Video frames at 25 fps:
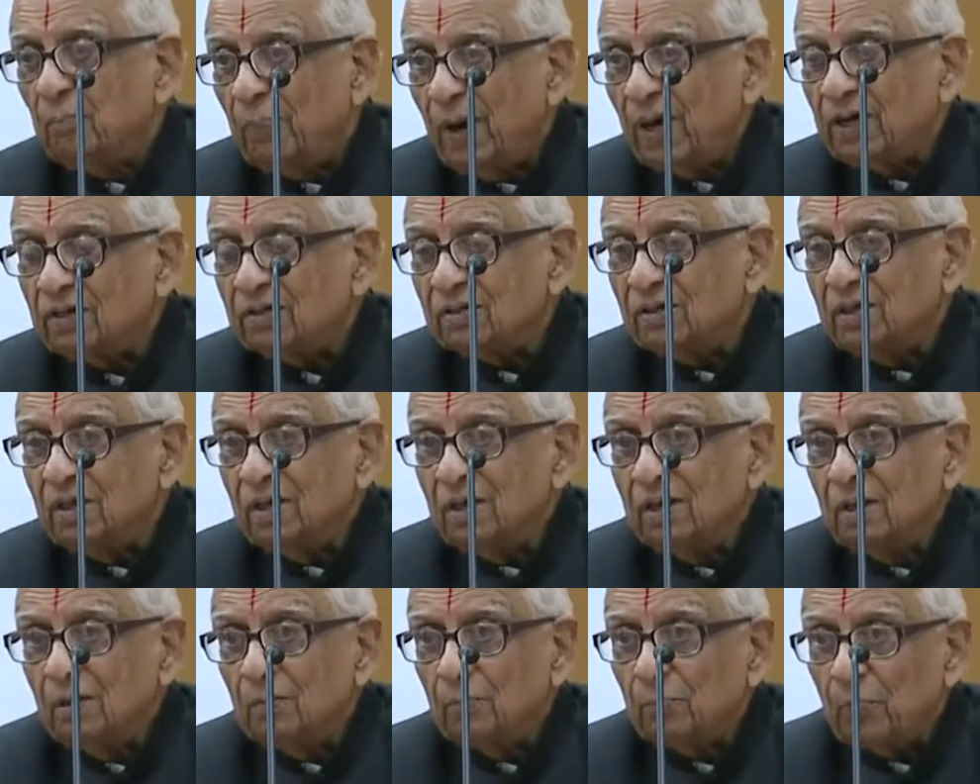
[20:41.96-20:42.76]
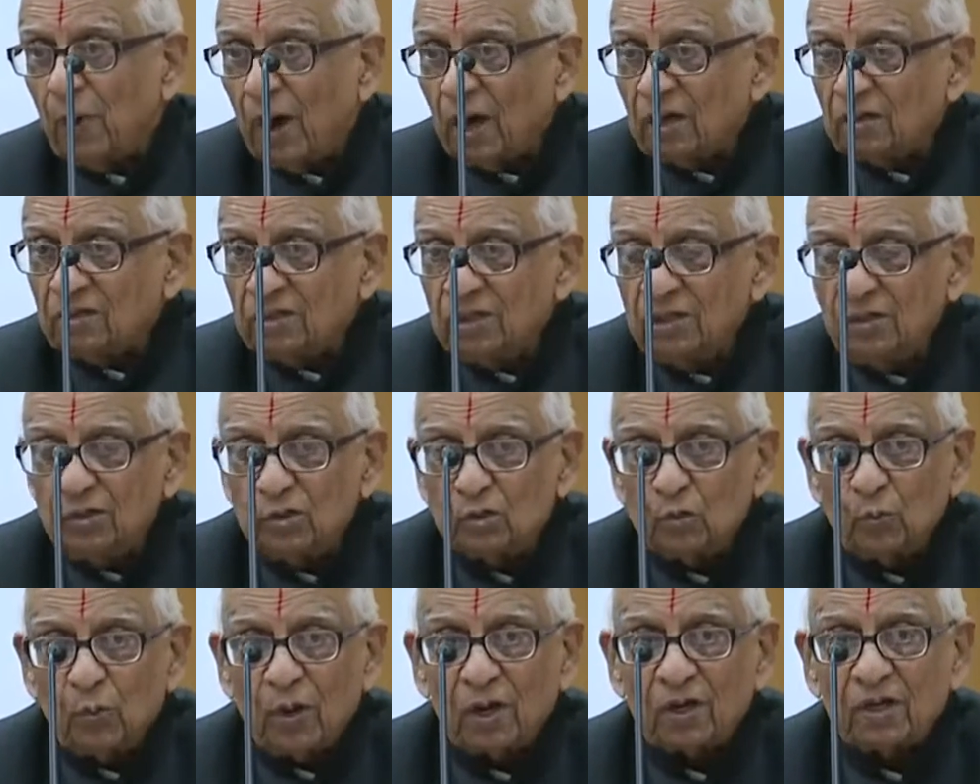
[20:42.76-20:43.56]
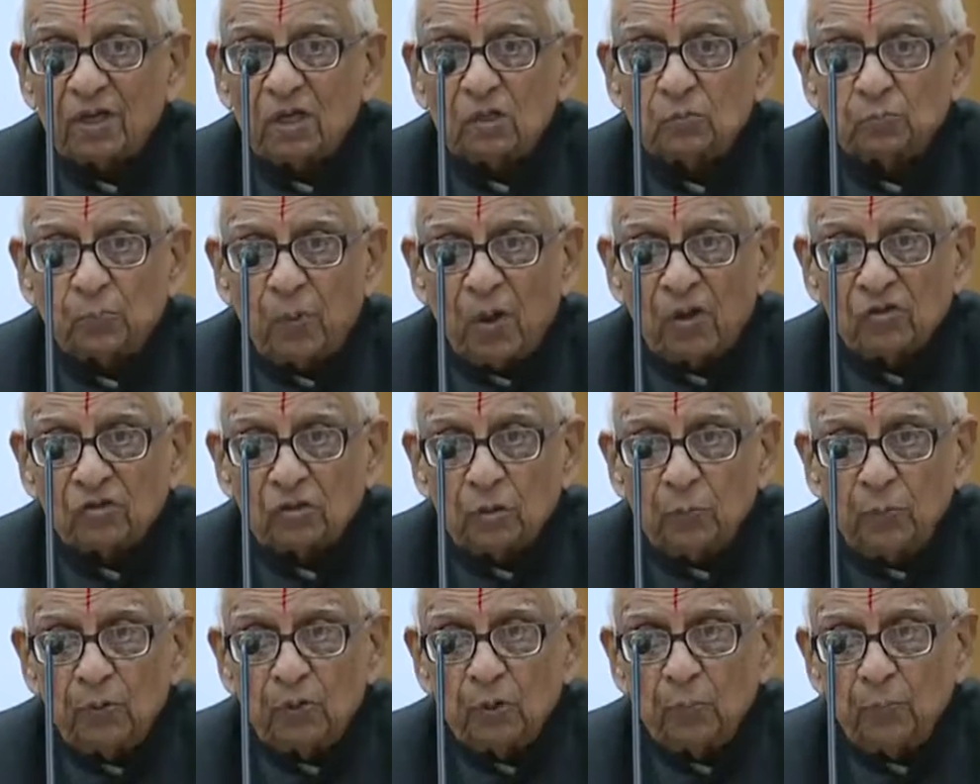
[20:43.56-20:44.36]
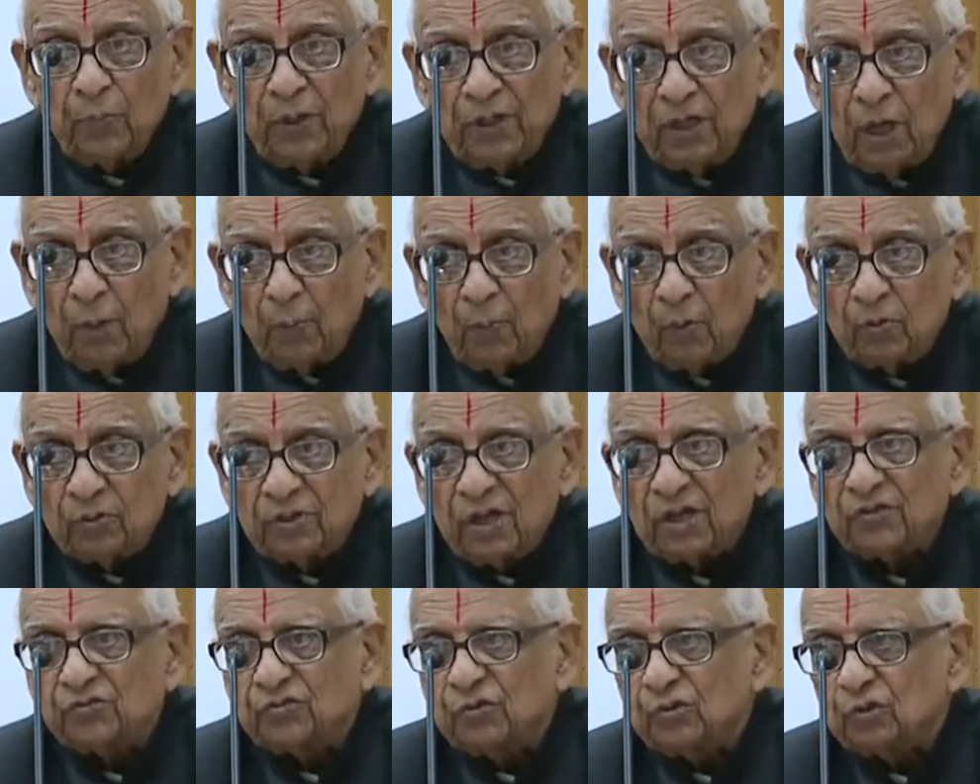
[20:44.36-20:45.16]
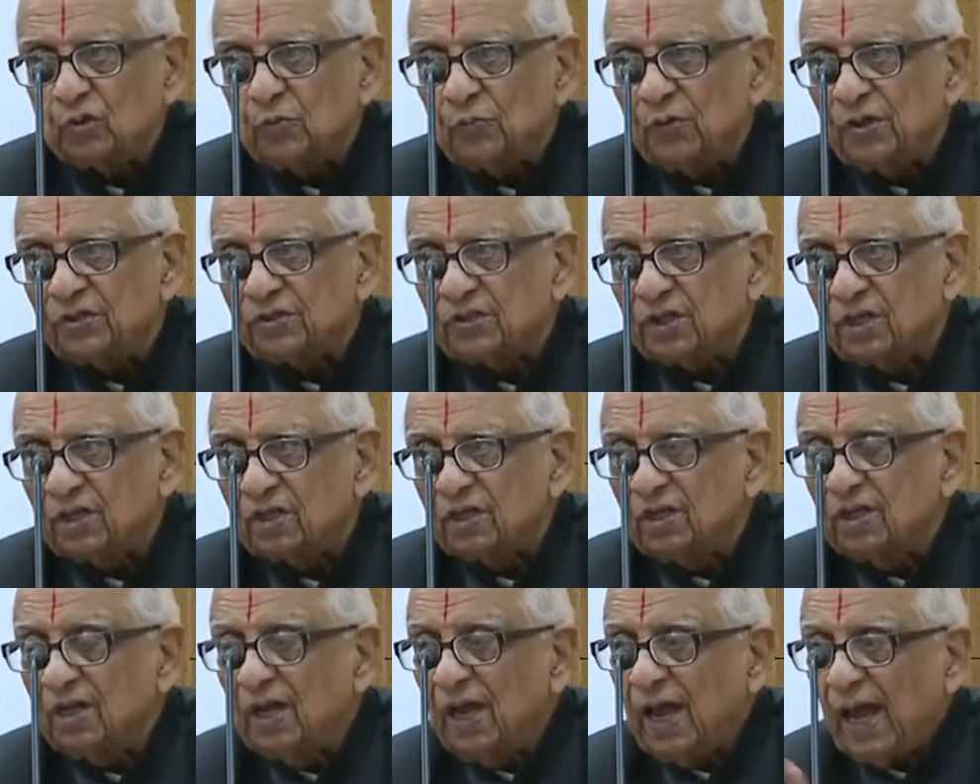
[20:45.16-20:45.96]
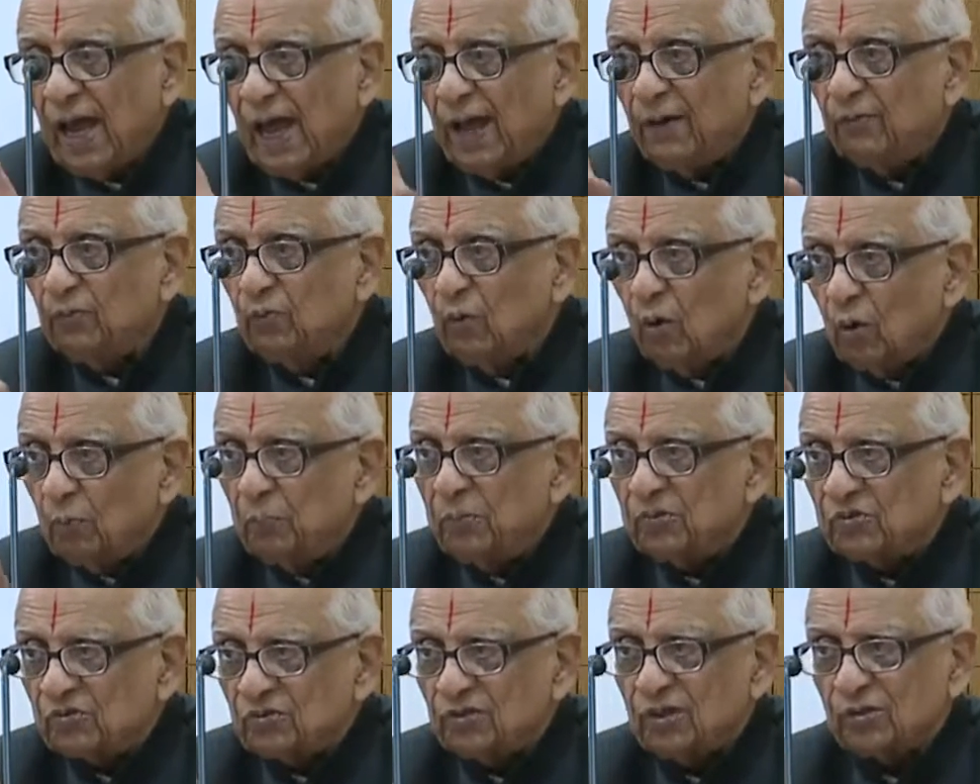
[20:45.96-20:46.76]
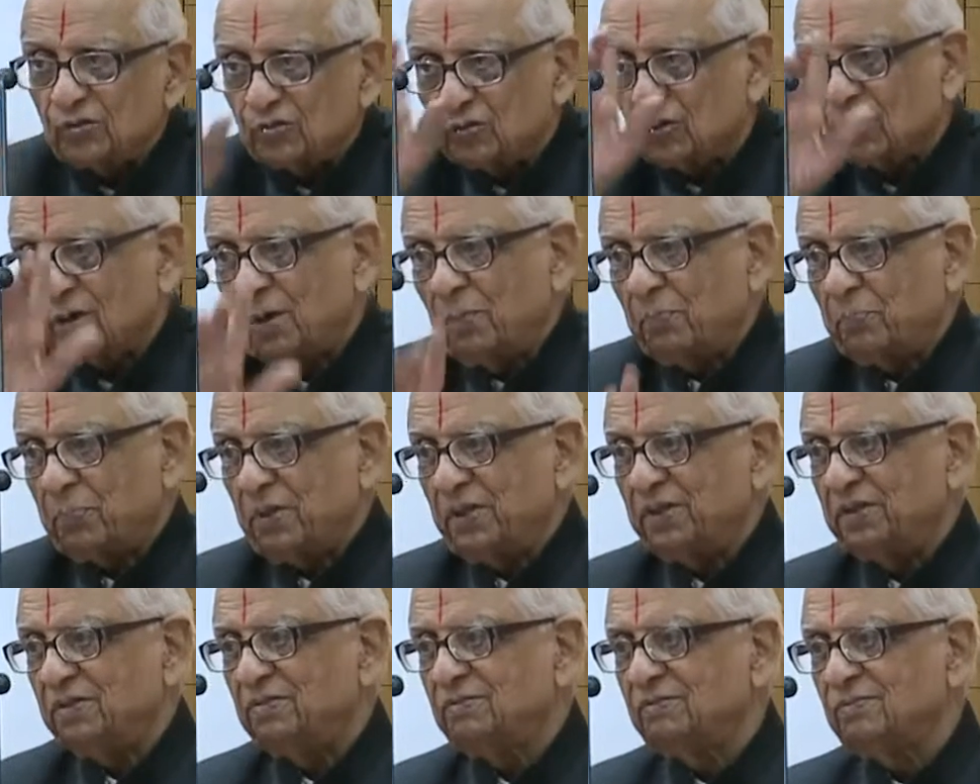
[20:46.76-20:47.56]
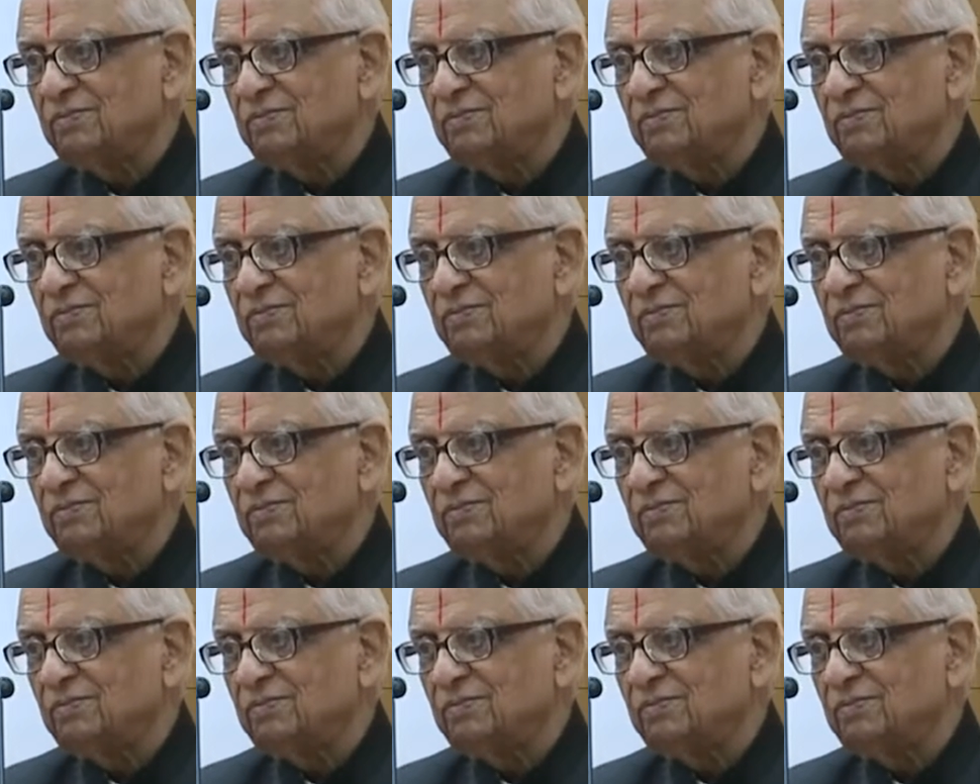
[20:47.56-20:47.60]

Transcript: But parties who are responsible to bring about that situation have no business to complain.